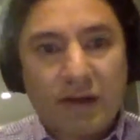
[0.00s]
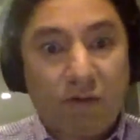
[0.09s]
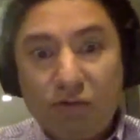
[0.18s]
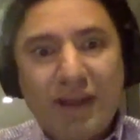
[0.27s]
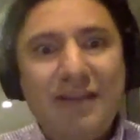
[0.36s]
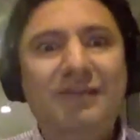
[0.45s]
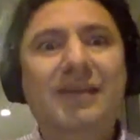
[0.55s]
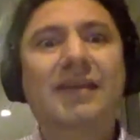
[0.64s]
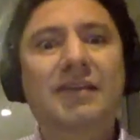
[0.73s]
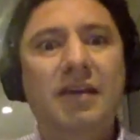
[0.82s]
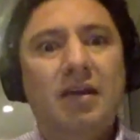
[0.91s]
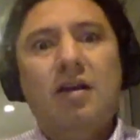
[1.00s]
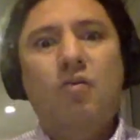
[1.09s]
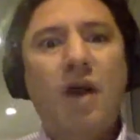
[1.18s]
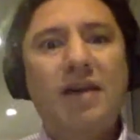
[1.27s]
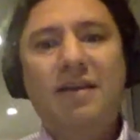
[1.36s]
We're rather saying,
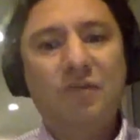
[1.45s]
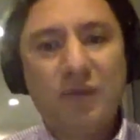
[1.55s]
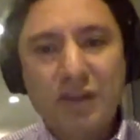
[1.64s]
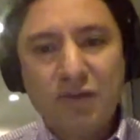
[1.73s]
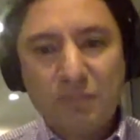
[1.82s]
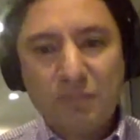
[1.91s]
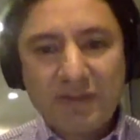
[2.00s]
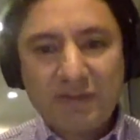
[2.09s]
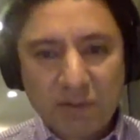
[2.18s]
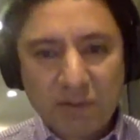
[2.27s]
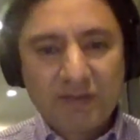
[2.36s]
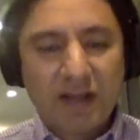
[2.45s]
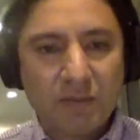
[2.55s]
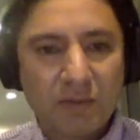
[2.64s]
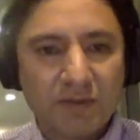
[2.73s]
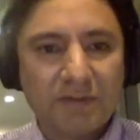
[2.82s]
what can we do? Please help
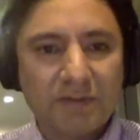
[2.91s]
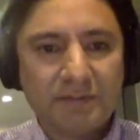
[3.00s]
us.